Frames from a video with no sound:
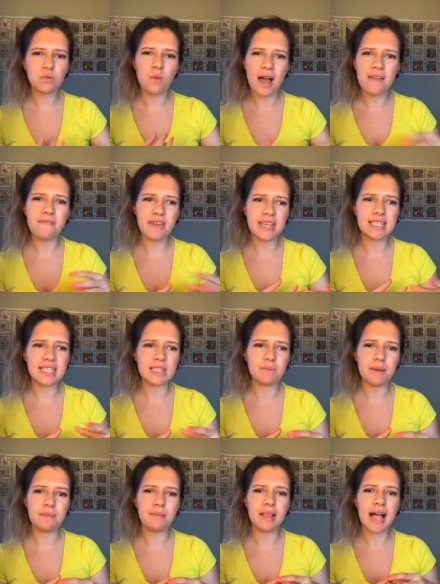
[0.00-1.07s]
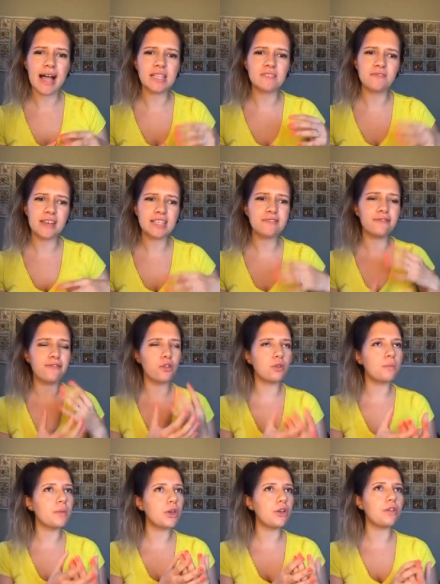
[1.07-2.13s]
why this has been planned. This full
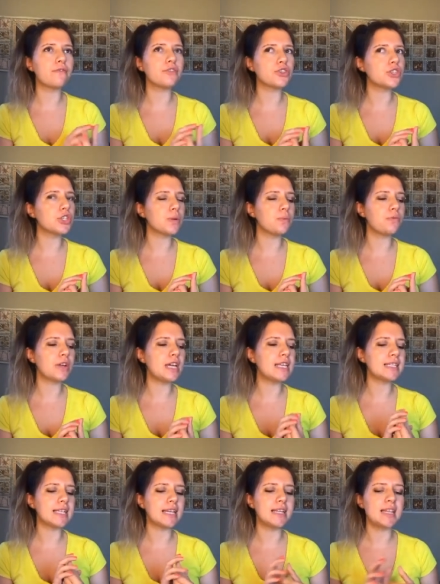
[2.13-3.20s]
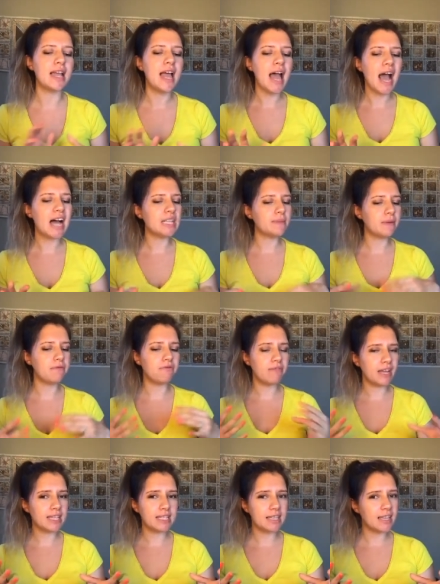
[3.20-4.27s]
moon, for some reason, has been
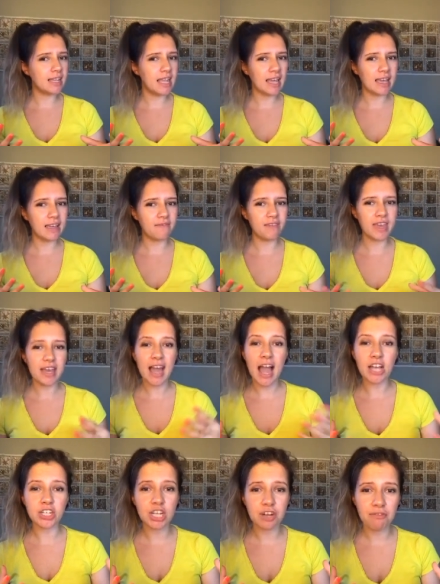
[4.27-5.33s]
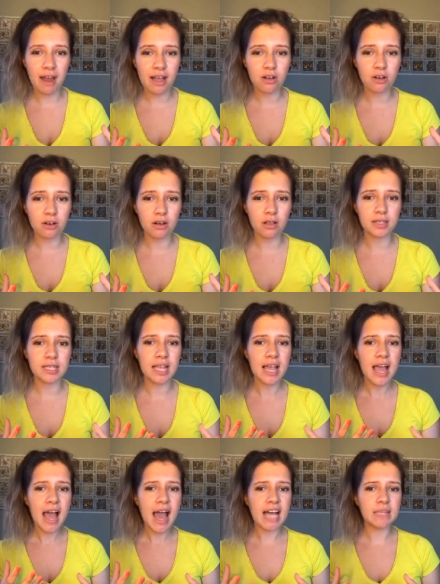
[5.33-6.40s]
written in the Akashic records,
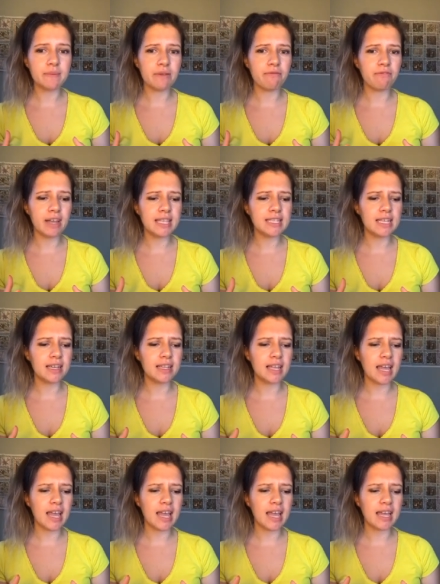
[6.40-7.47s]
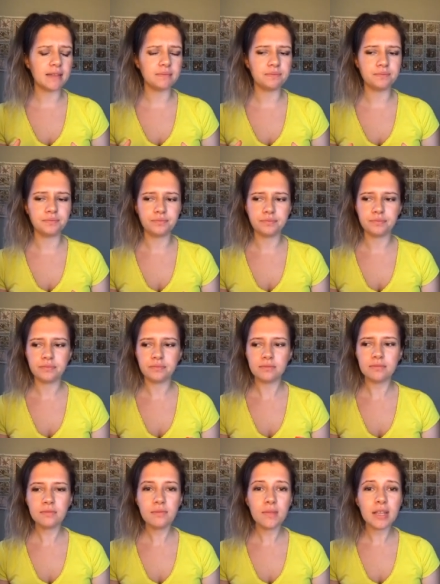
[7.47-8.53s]
has been written in
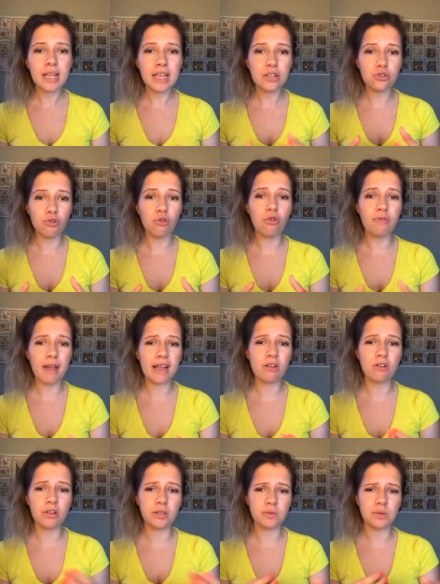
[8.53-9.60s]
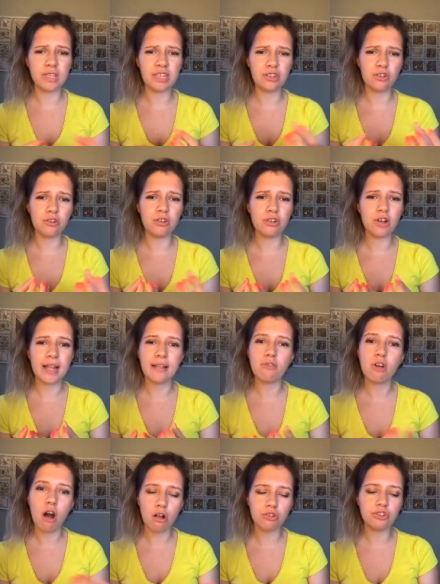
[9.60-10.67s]
in your records, in your kind of
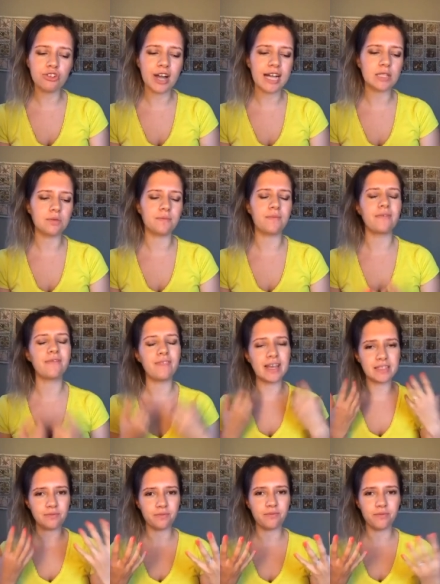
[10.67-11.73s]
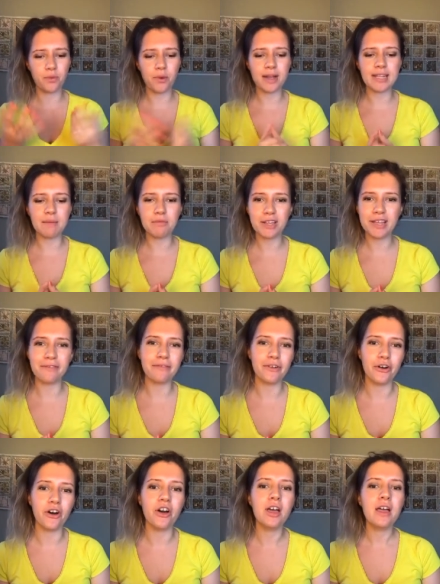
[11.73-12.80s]
contract. That's the word I'm looking
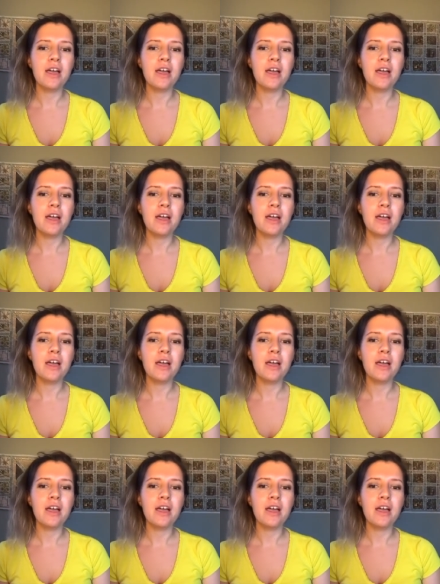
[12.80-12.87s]
for.